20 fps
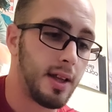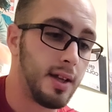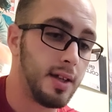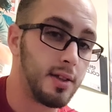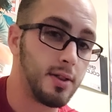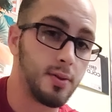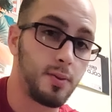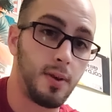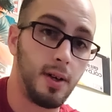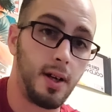
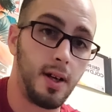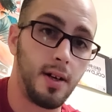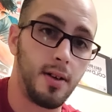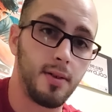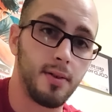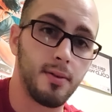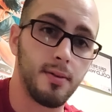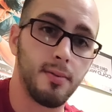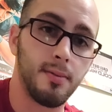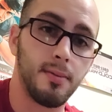It's
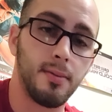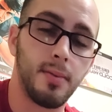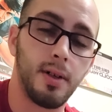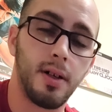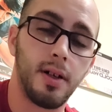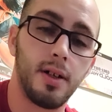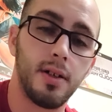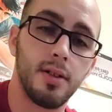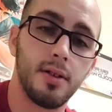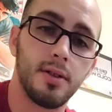wild,
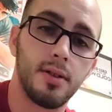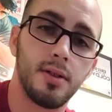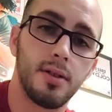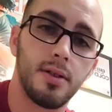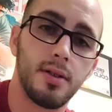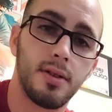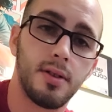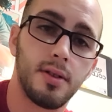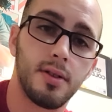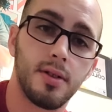but
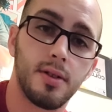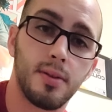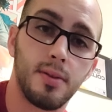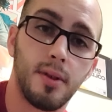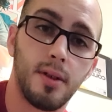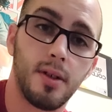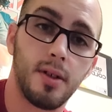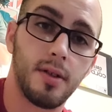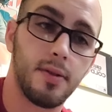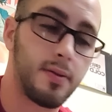there's a
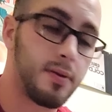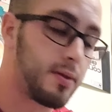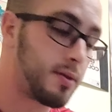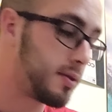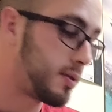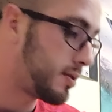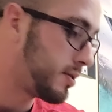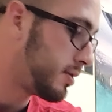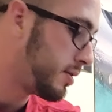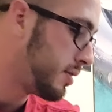market for it.